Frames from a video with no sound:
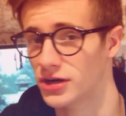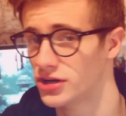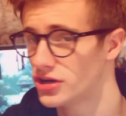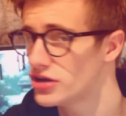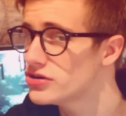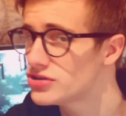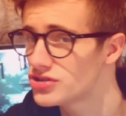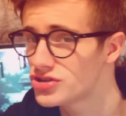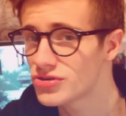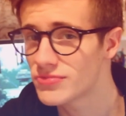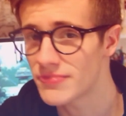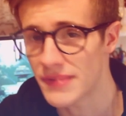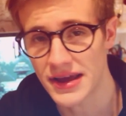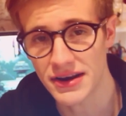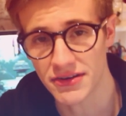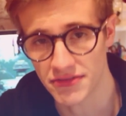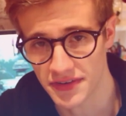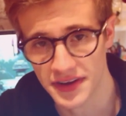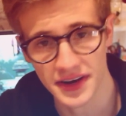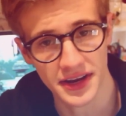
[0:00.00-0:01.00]
on YouTube
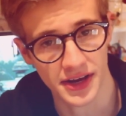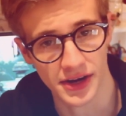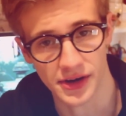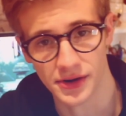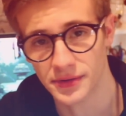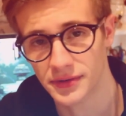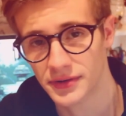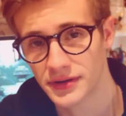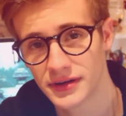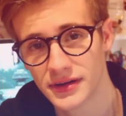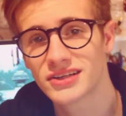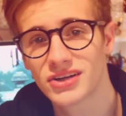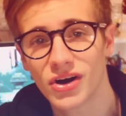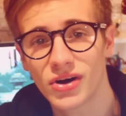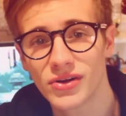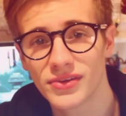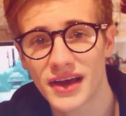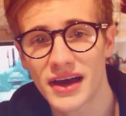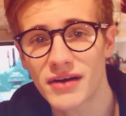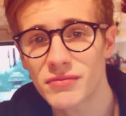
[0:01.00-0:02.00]
made a video
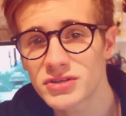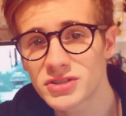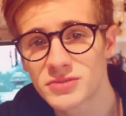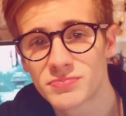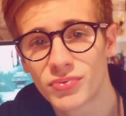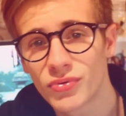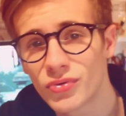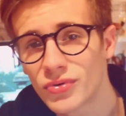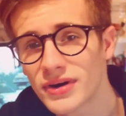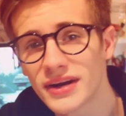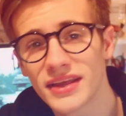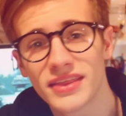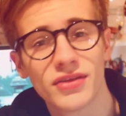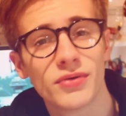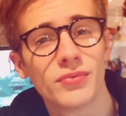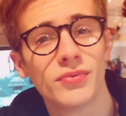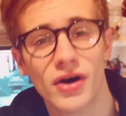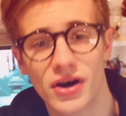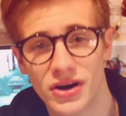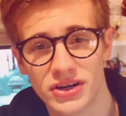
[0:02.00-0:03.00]
called I Was Born in
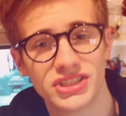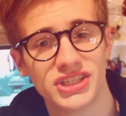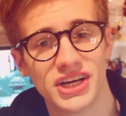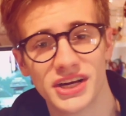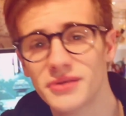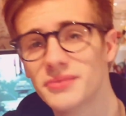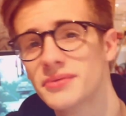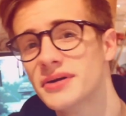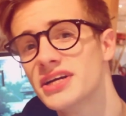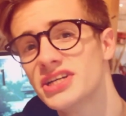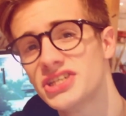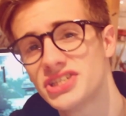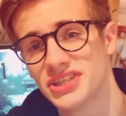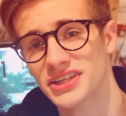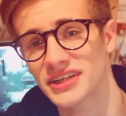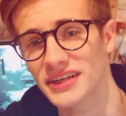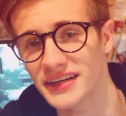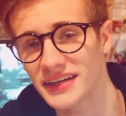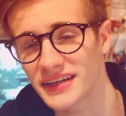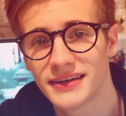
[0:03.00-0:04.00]
the Wrong
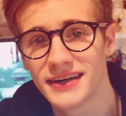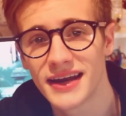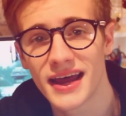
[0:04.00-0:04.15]
Generation.